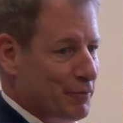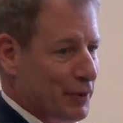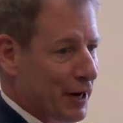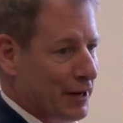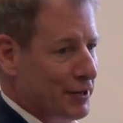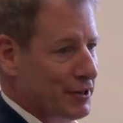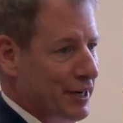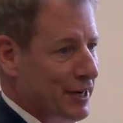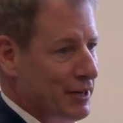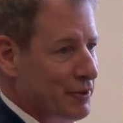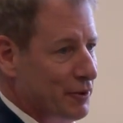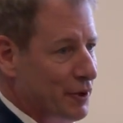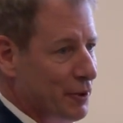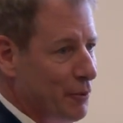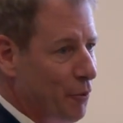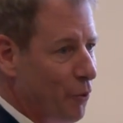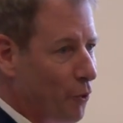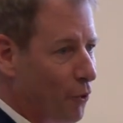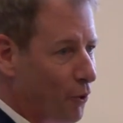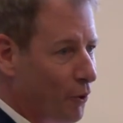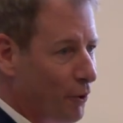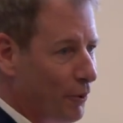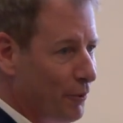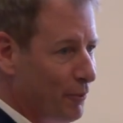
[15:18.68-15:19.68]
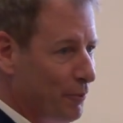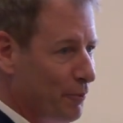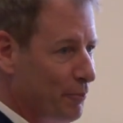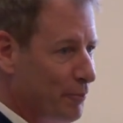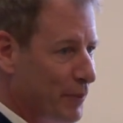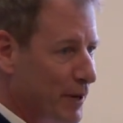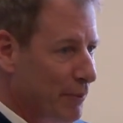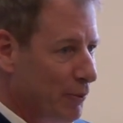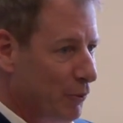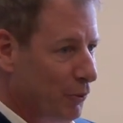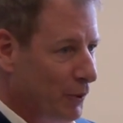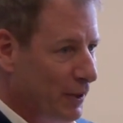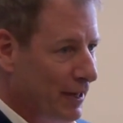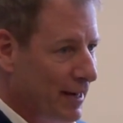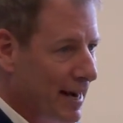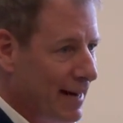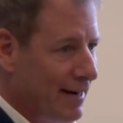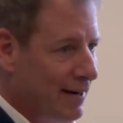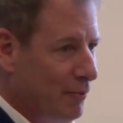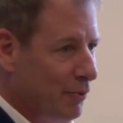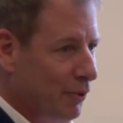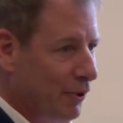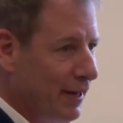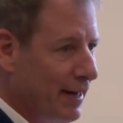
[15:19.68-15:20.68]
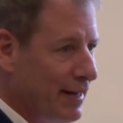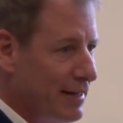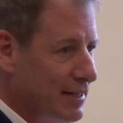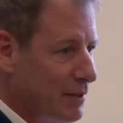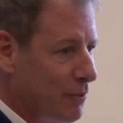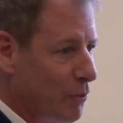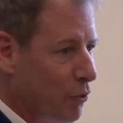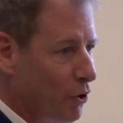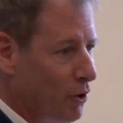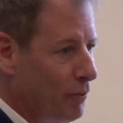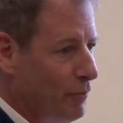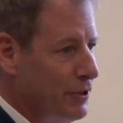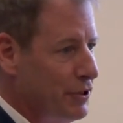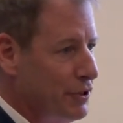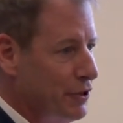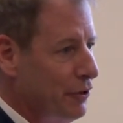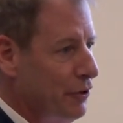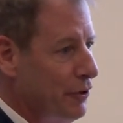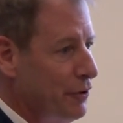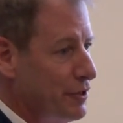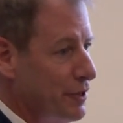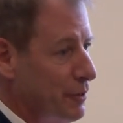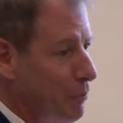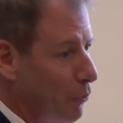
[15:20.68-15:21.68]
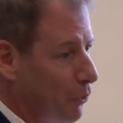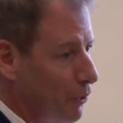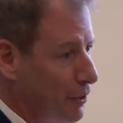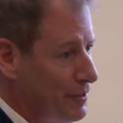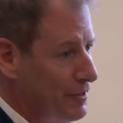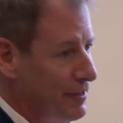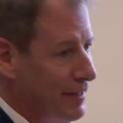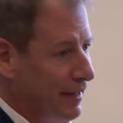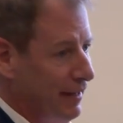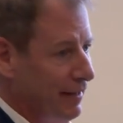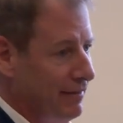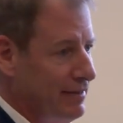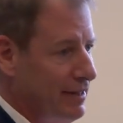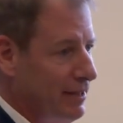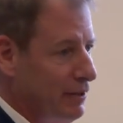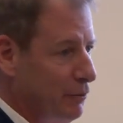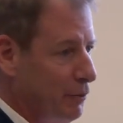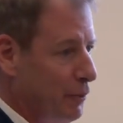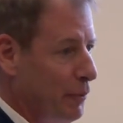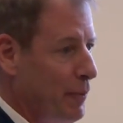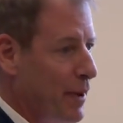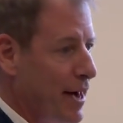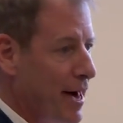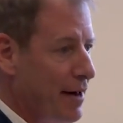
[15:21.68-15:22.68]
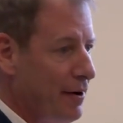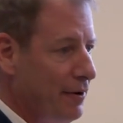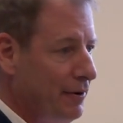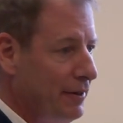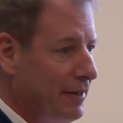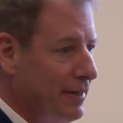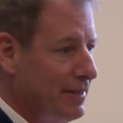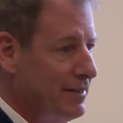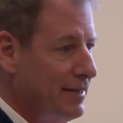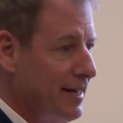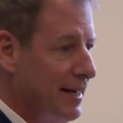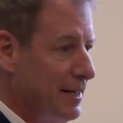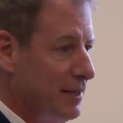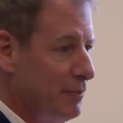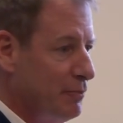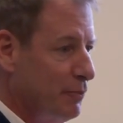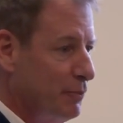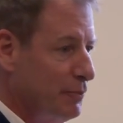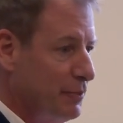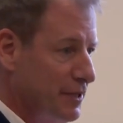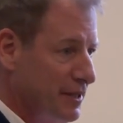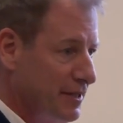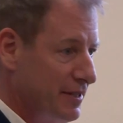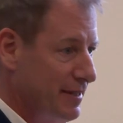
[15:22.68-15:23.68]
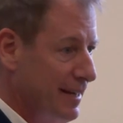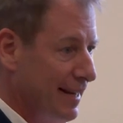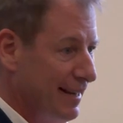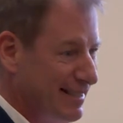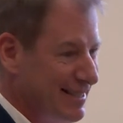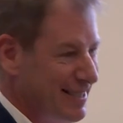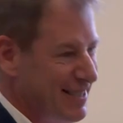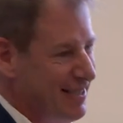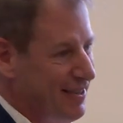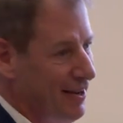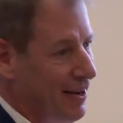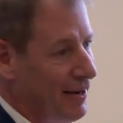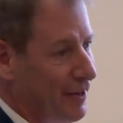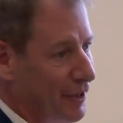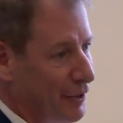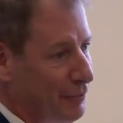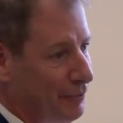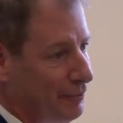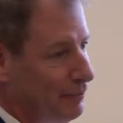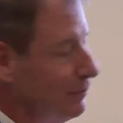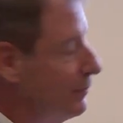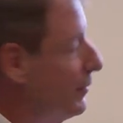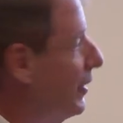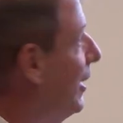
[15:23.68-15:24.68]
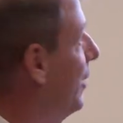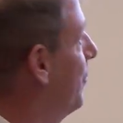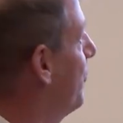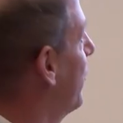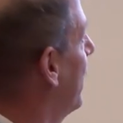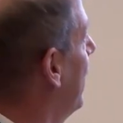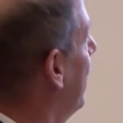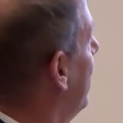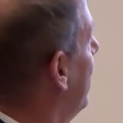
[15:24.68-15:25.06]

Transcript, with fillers: of change, the more people we get in a place, the more it matures, the more it settles into a pattern that stays, it's stuck, okay?